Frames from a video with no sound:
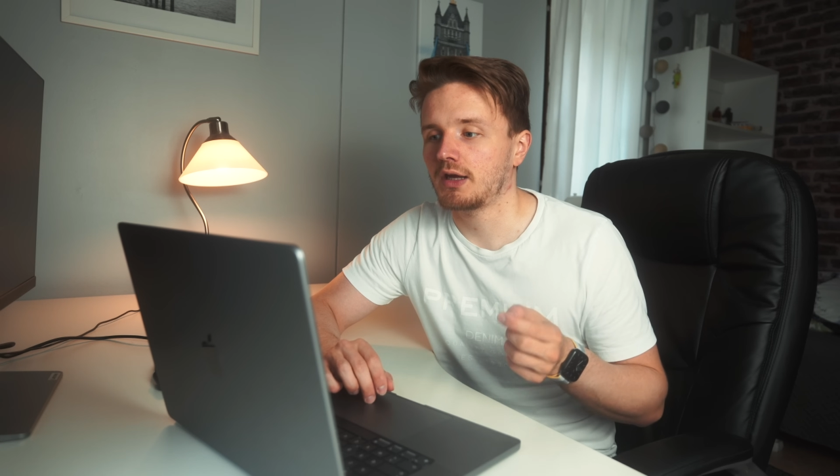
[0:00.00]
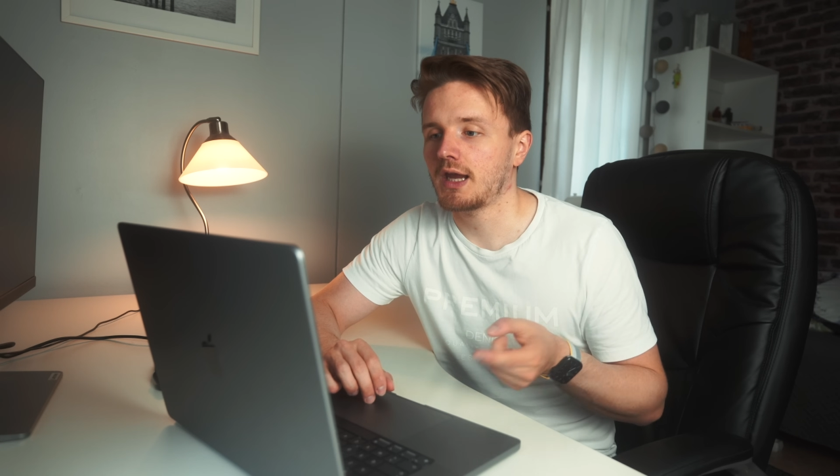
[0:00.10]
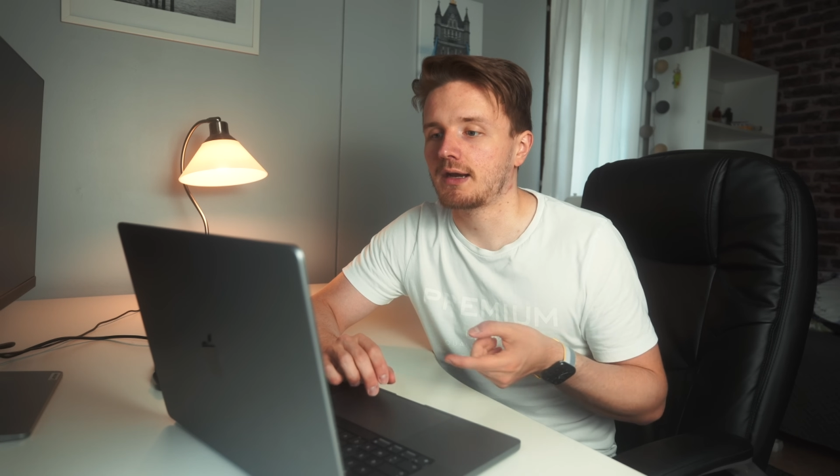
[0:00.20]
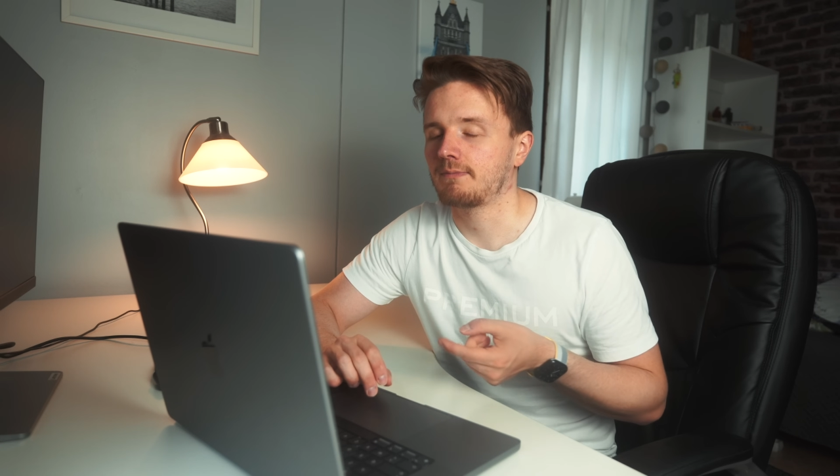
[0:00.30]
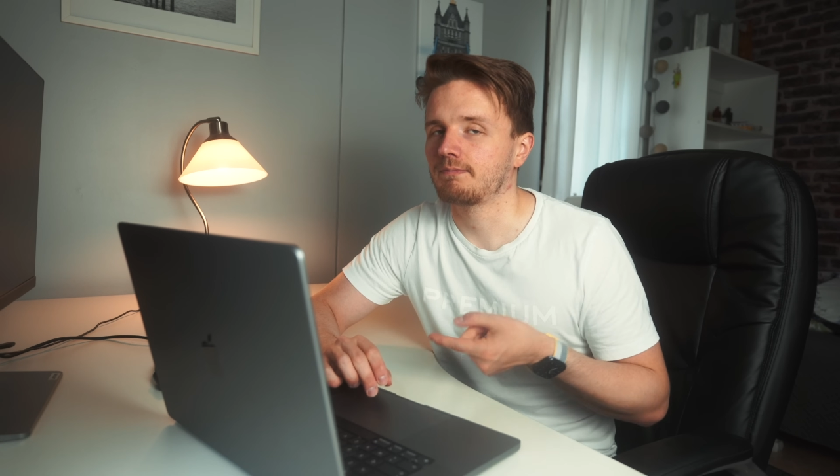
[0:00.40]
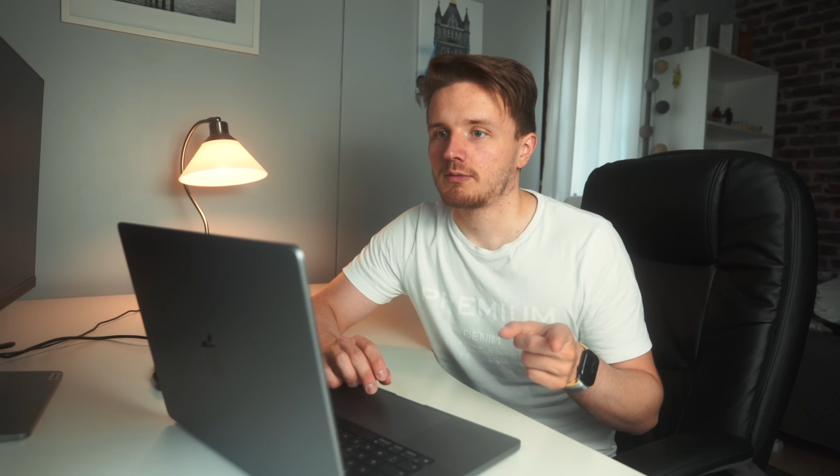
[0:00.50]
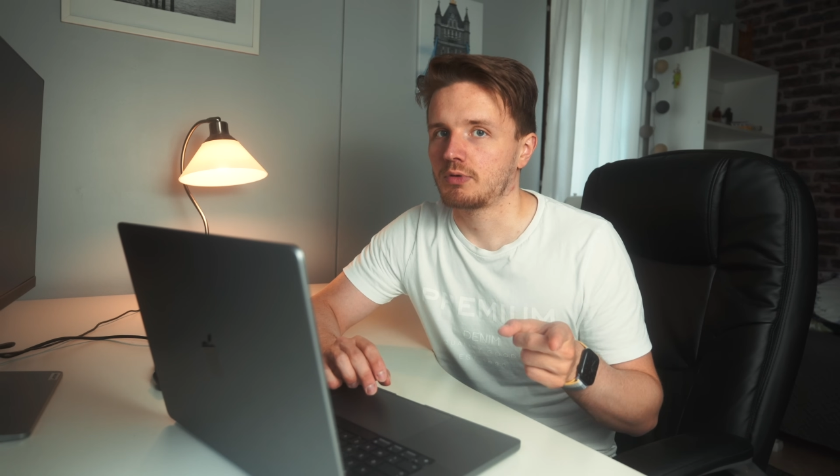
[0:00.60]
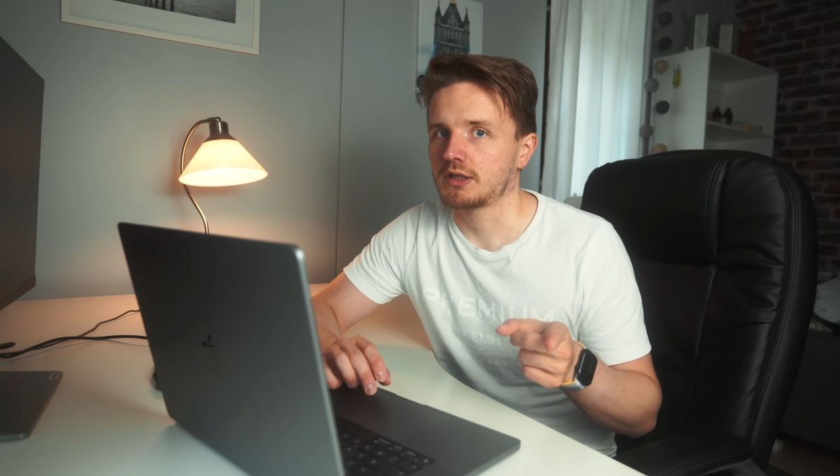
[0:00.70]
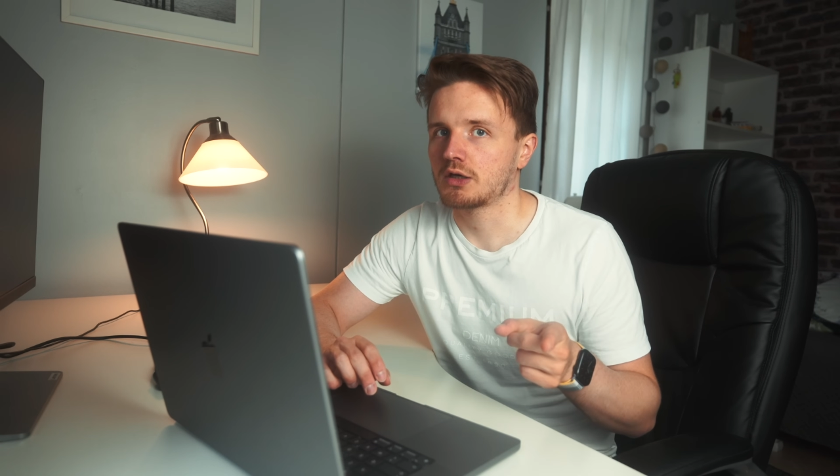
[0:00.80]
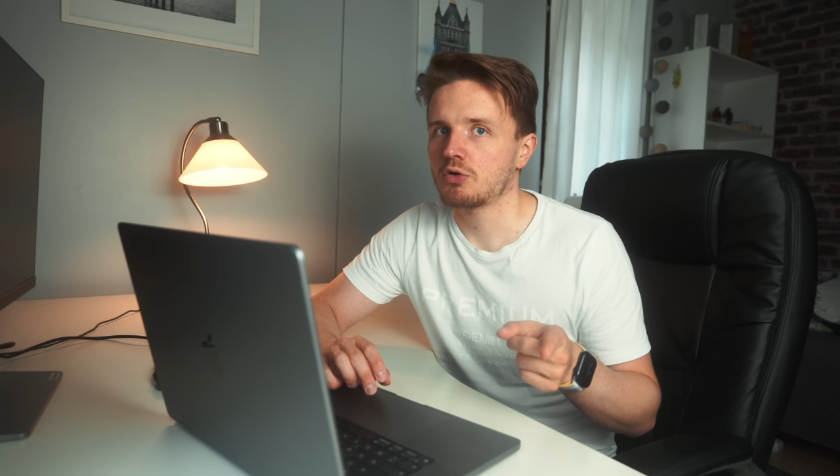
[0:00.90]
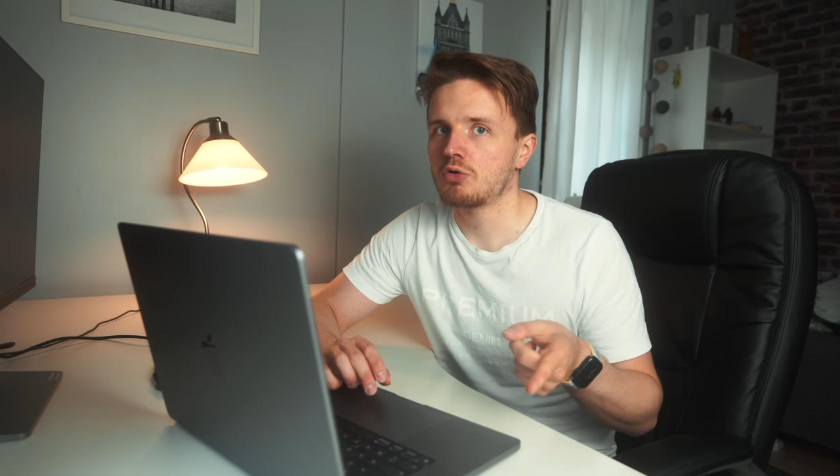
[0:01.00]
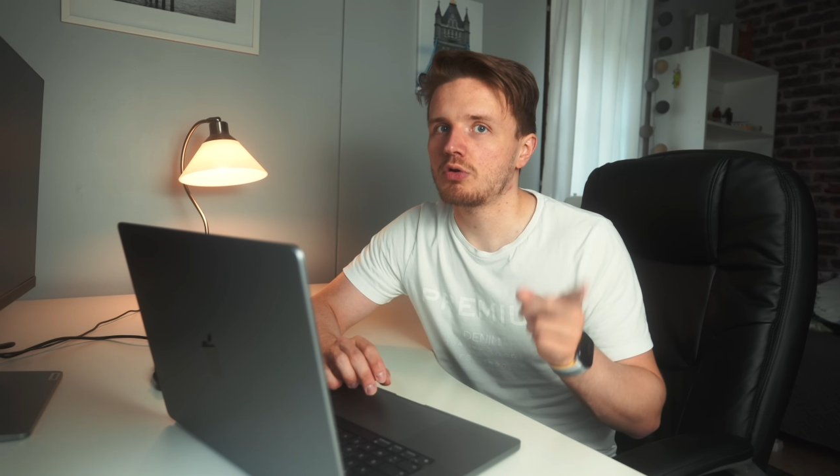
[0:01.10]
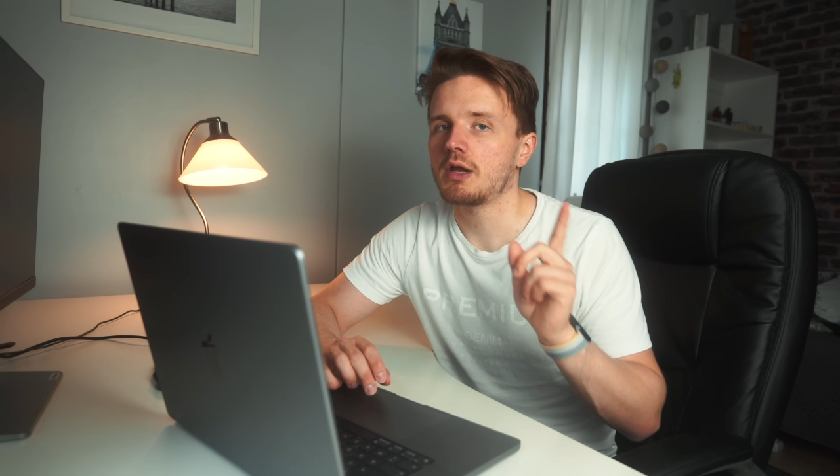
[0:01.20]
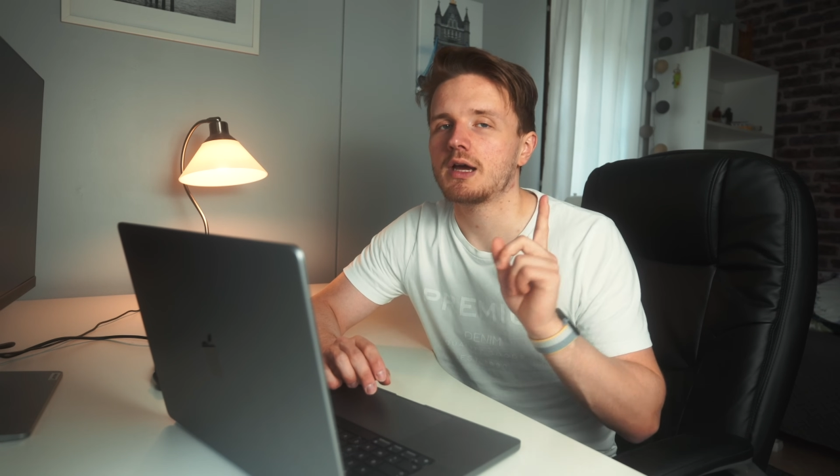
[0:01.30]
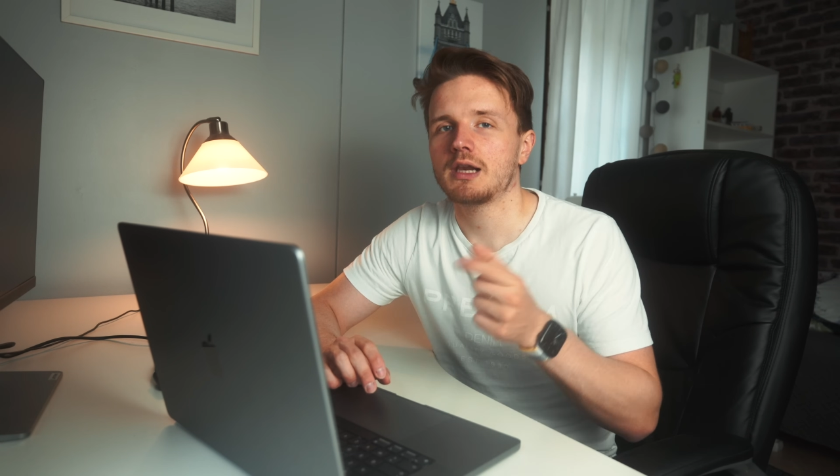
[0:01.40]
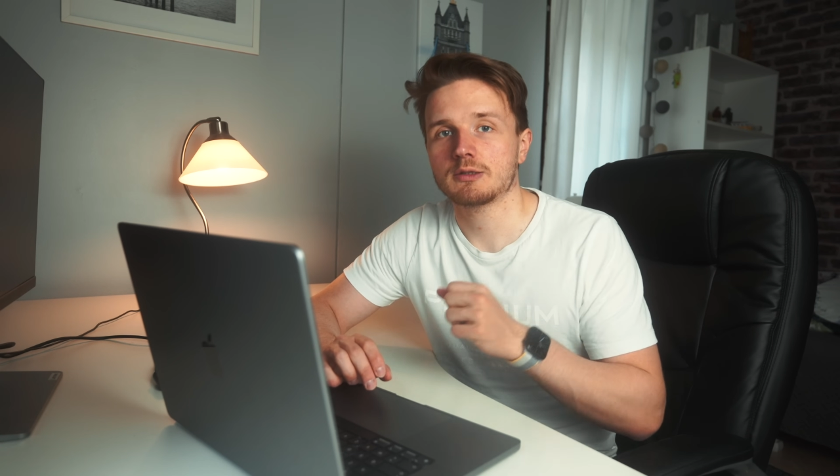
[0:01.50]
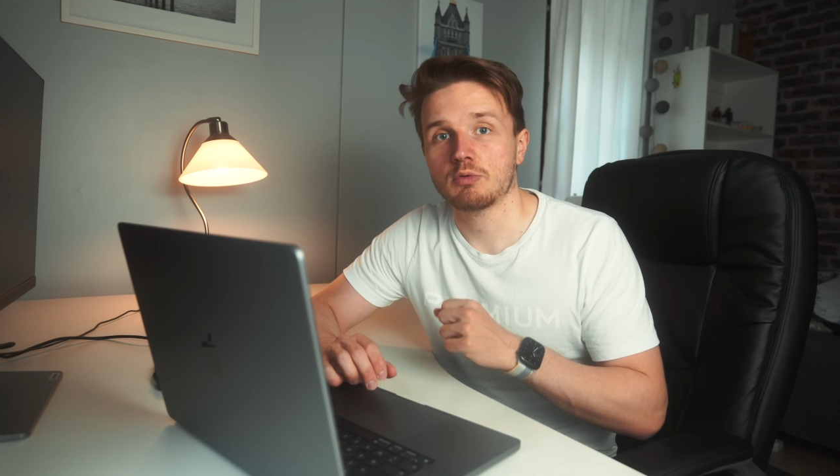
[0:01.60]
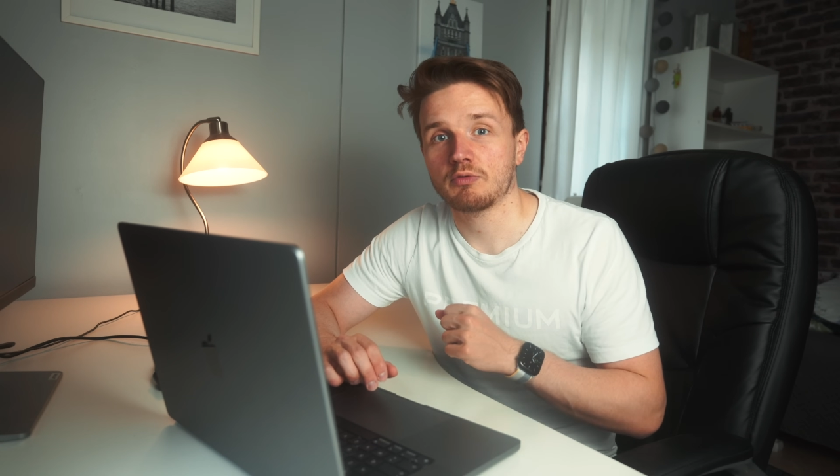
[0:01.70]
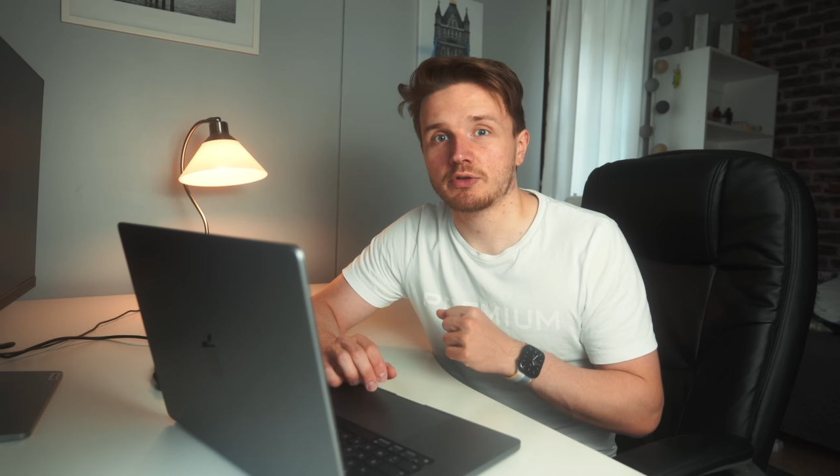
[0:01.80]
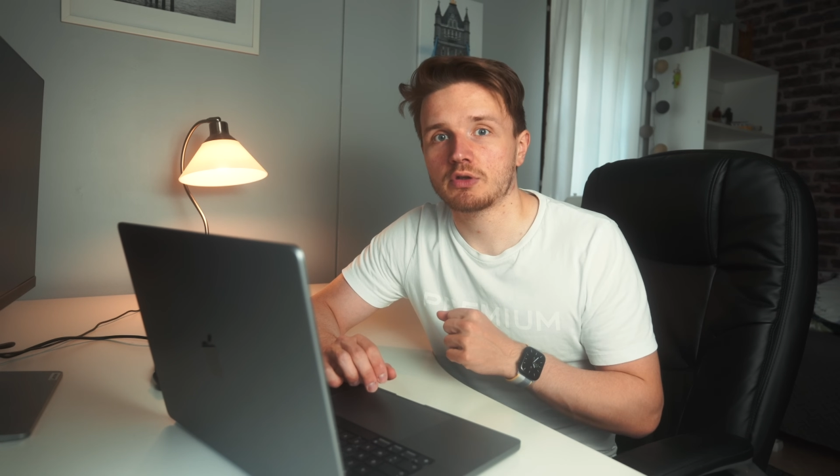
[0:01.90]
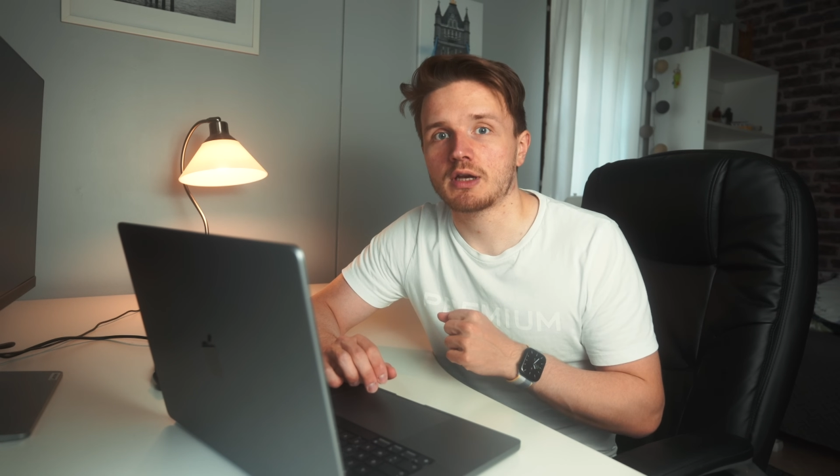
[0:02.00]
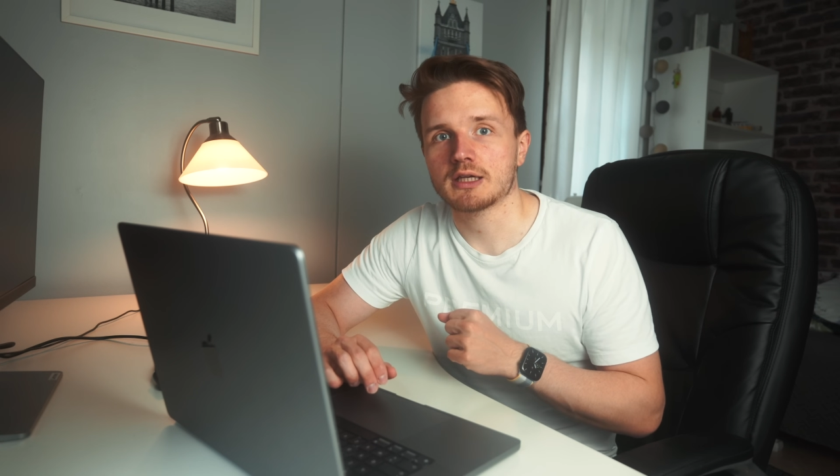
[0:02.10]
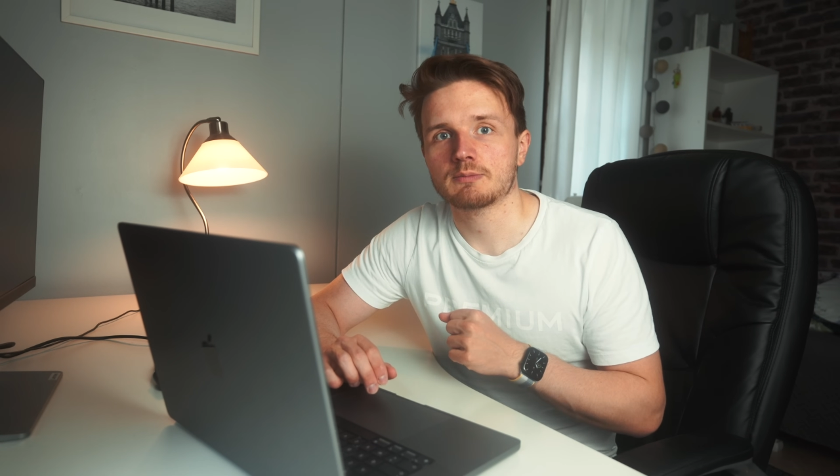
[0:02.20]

again. Pretty cool. Let's move on to the next